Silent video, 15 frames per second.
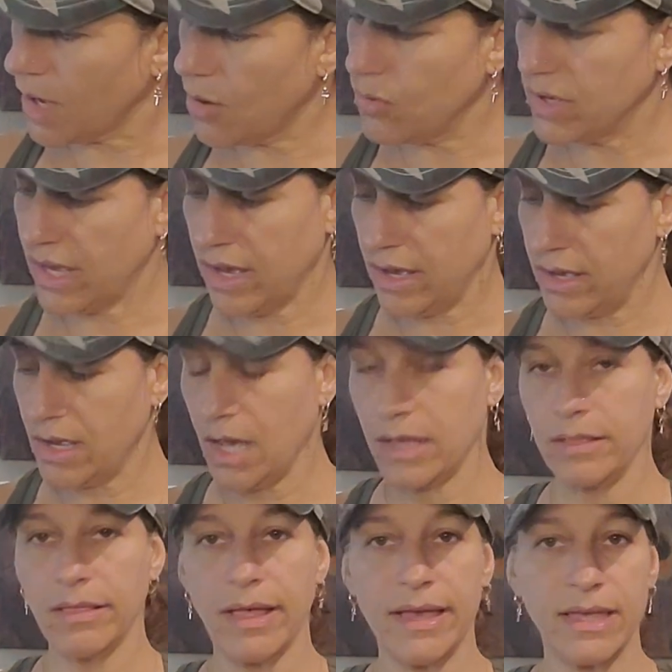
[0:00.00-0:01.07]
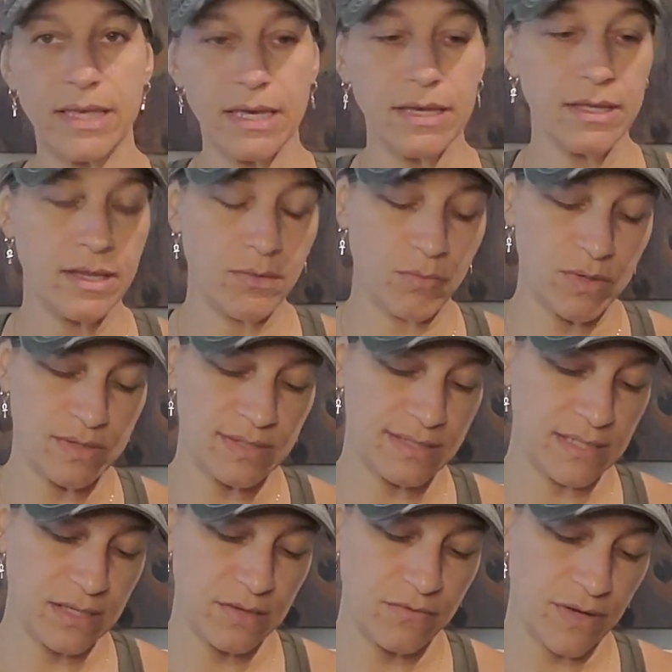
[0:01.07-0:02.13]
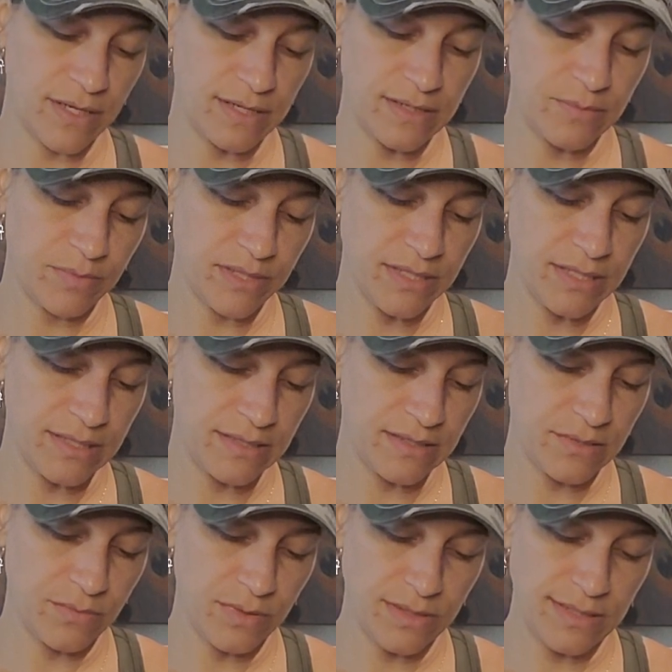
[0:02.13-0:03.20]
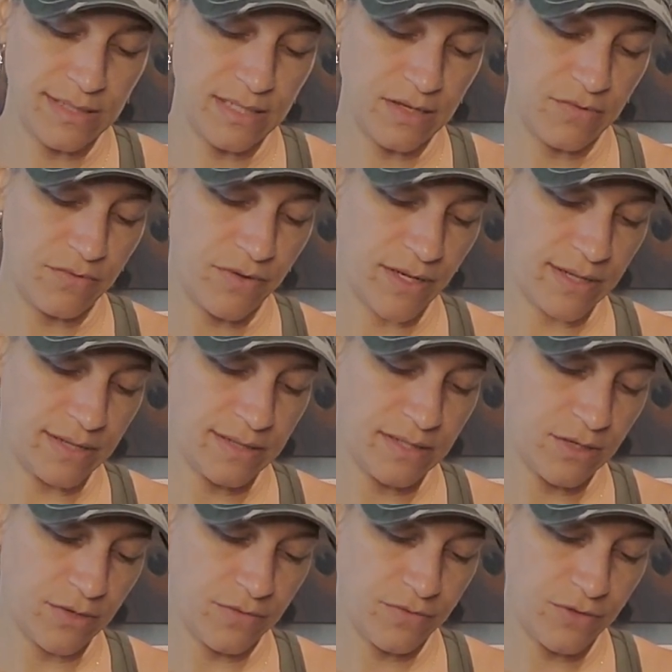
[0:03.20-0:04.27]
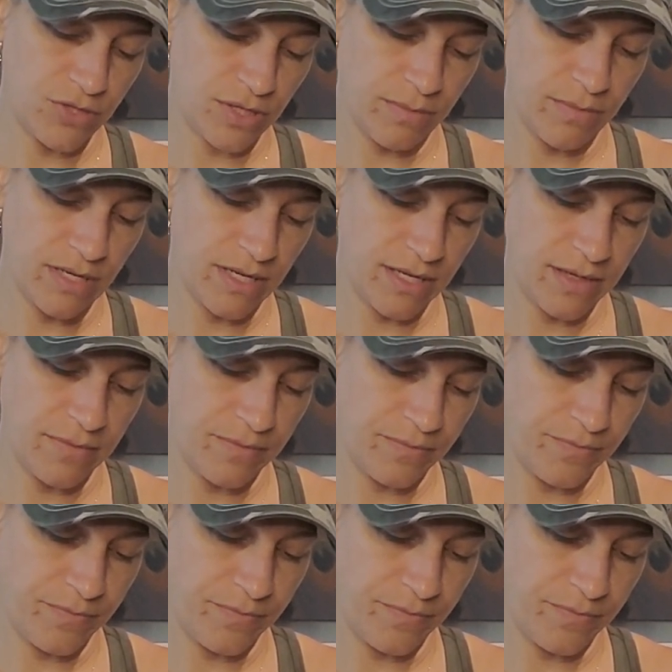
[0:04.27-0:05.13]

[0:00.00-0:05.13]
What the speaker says: Okay, I like it. And what's the advice, please? What's the advice here for Gemini?